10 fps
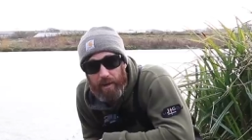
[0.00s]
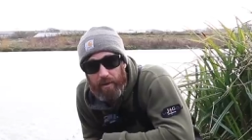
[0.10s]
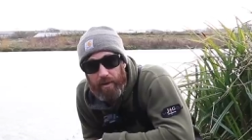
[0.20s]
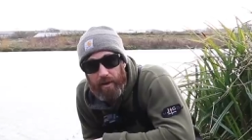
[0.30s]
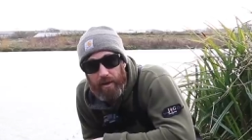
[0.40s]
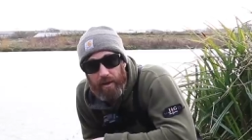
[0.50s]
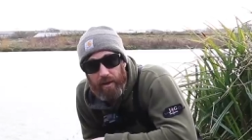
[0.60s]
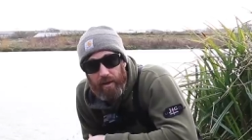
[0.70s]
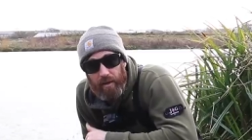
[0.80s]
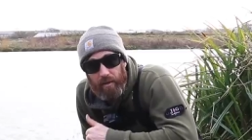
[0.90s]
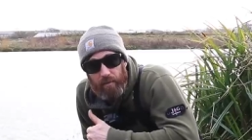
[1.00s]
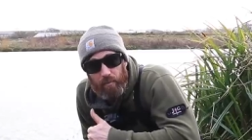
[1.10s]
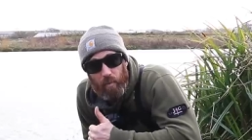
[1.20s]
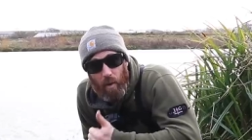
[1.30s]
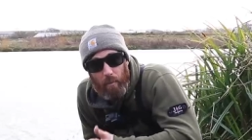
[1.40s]
about
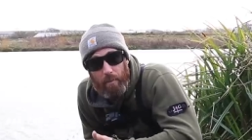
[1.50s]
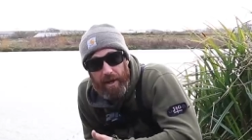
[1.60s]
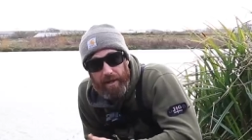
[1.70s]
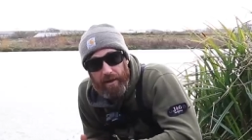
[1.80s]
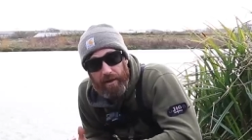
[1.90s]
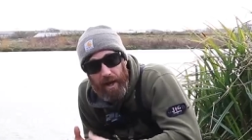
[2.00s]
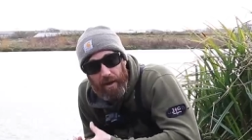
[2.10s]
what bait and